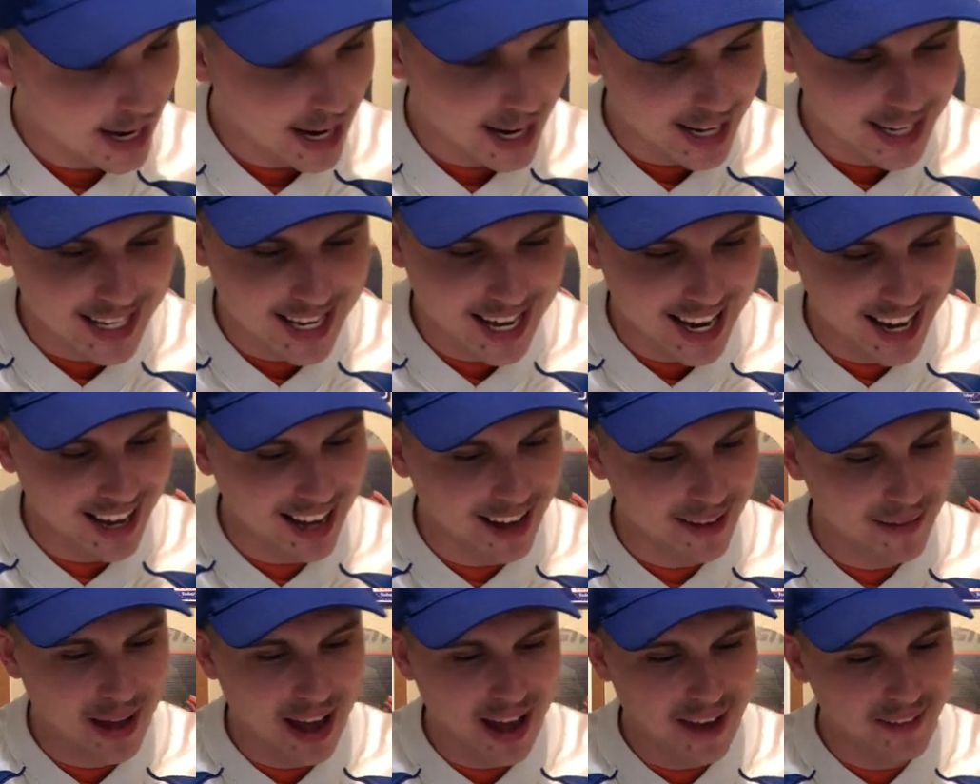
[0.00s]
I
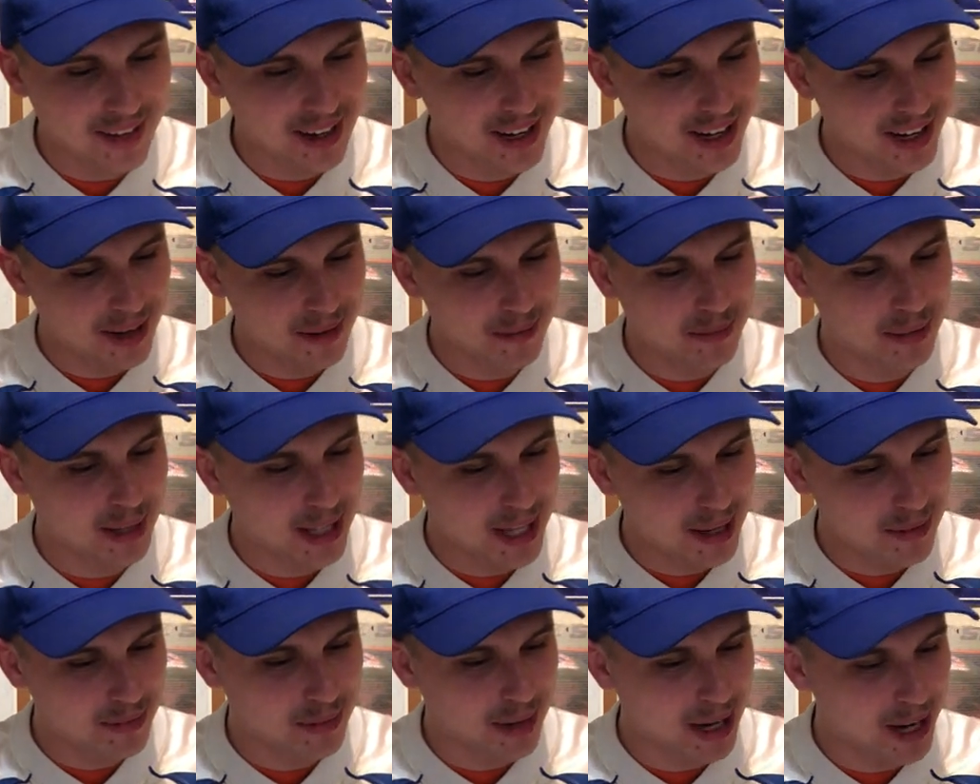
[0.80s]
am having a
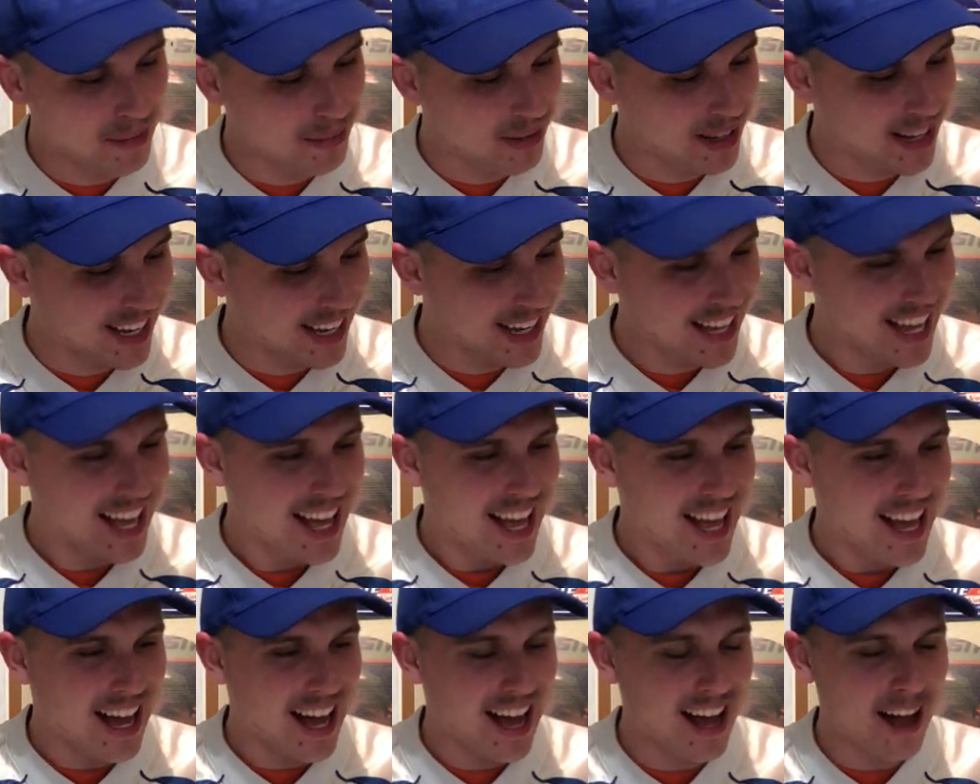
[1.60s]
complete brain blank.
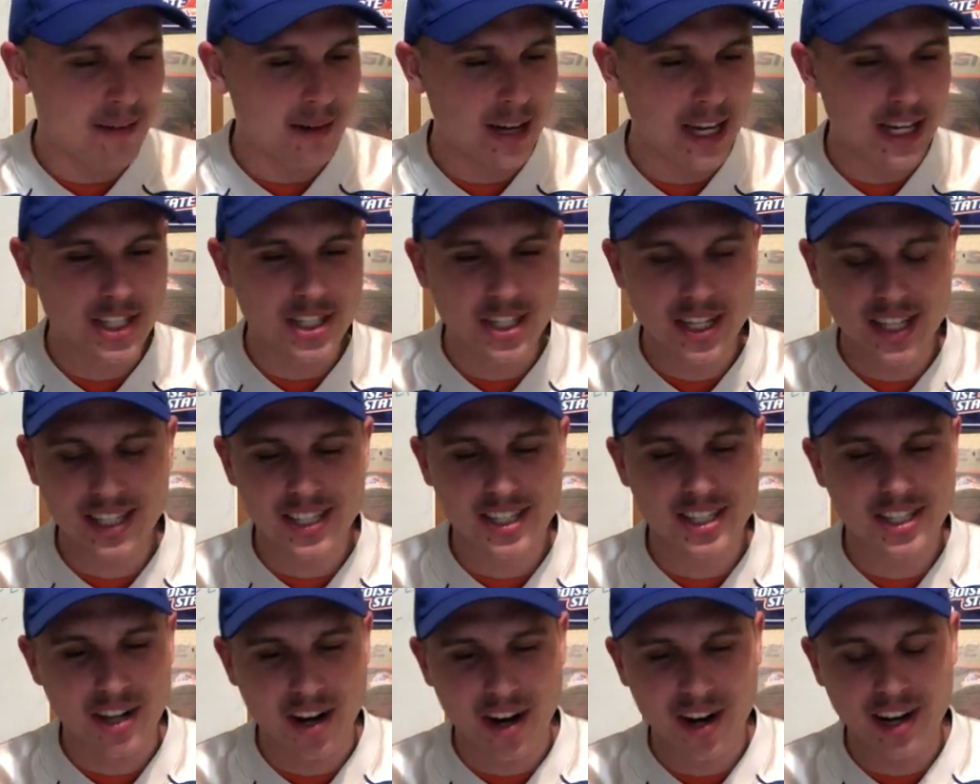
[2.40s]
He just
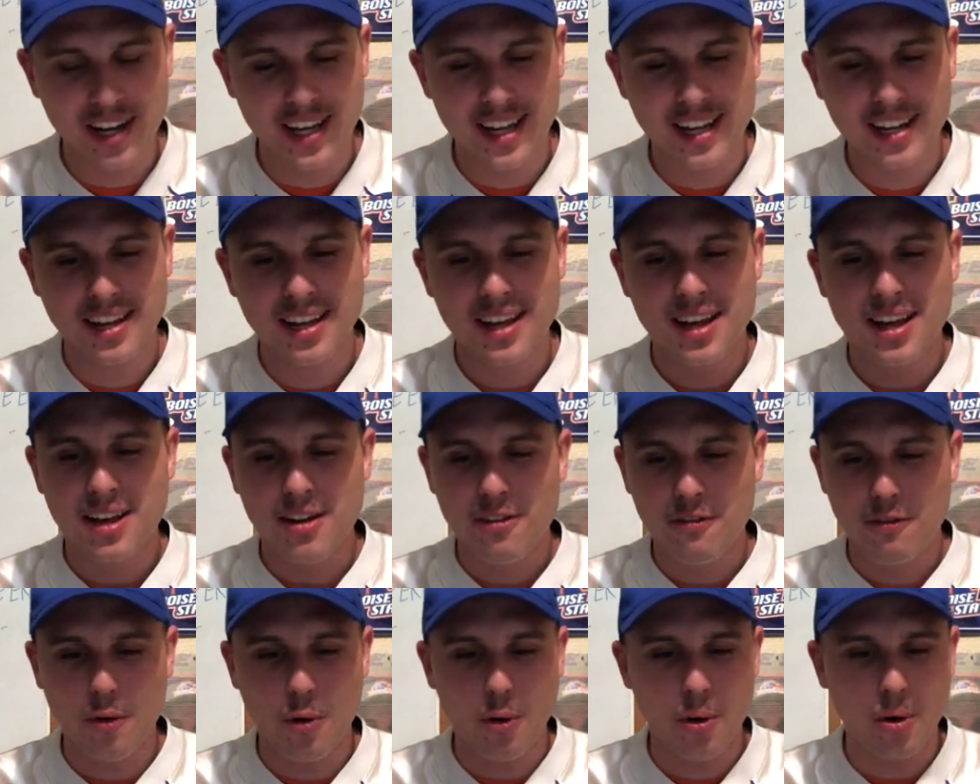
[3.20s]
started
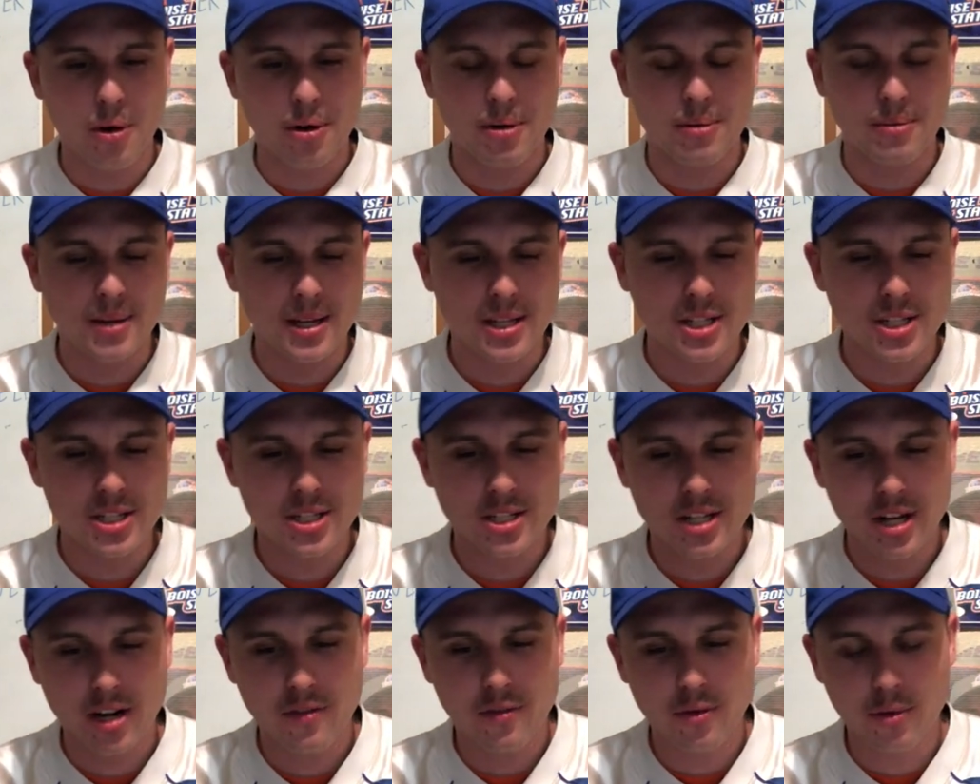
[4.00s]
for
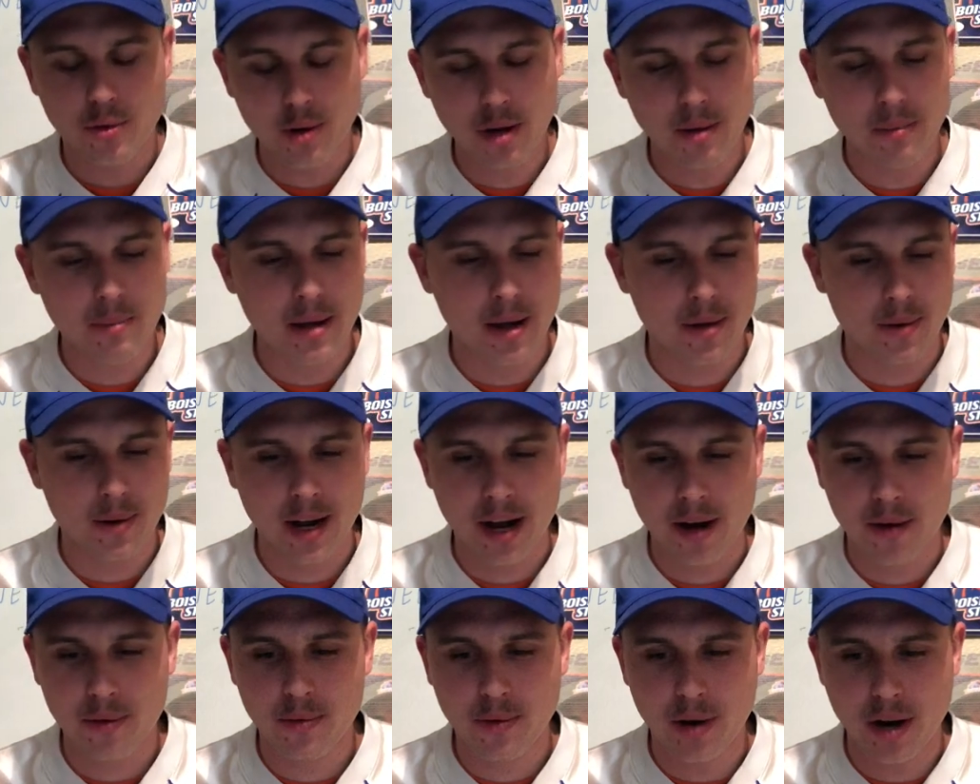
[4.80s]
Green Bay when
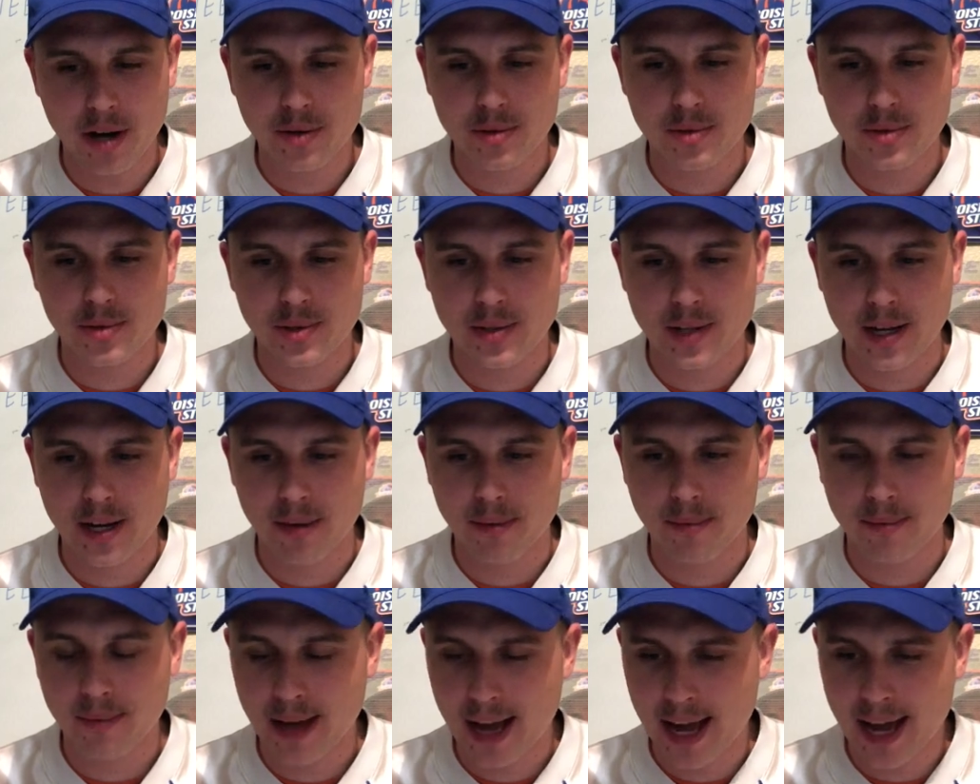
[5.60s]
Aaron Rodgers was
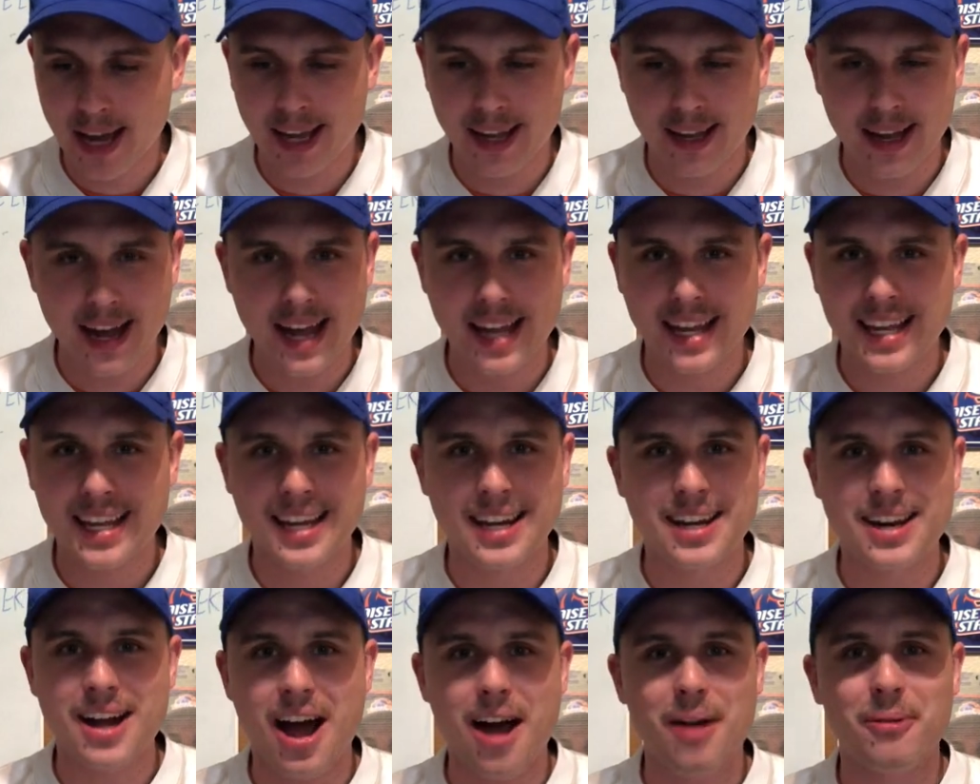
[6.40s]
out. I
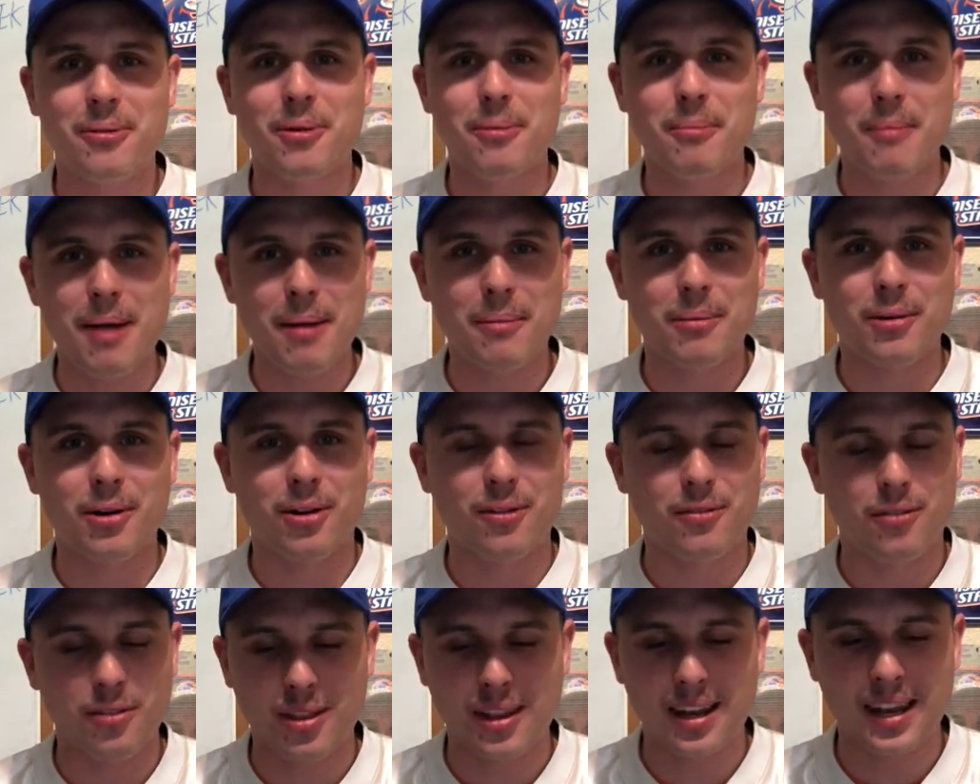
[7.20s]
cannot
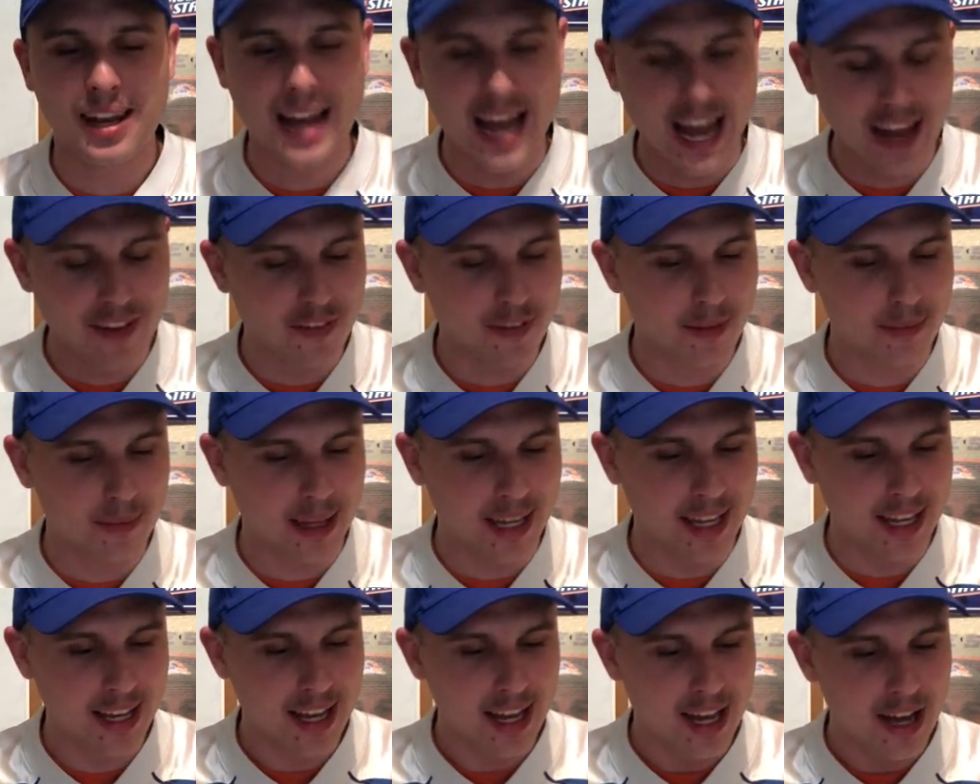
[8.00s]
remember for the life of
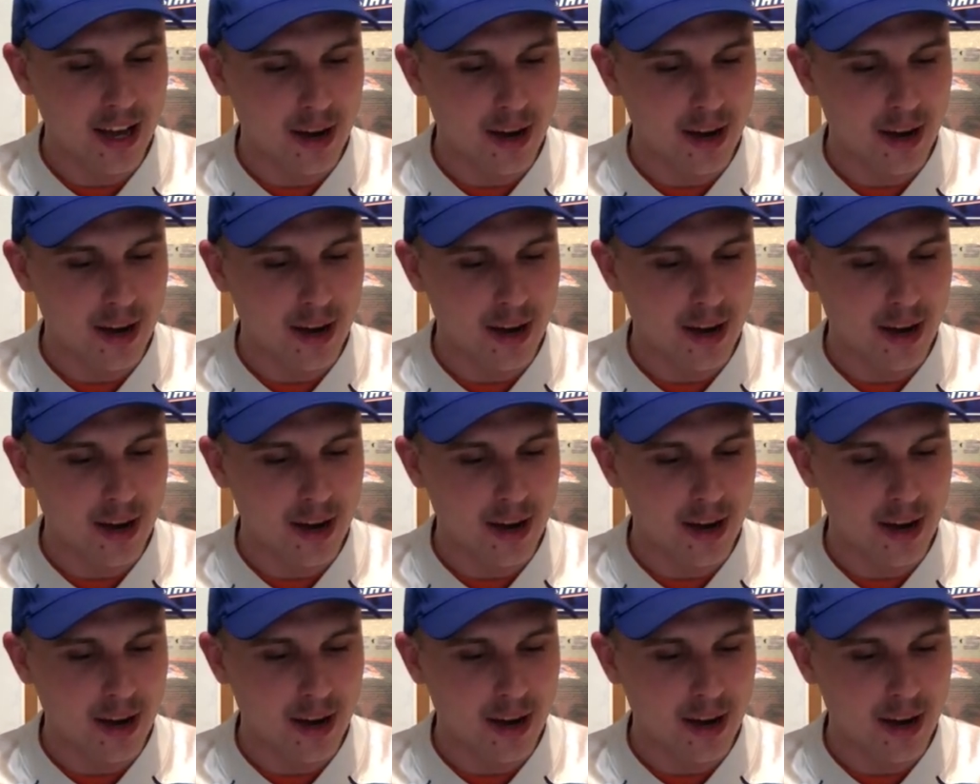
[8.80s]
me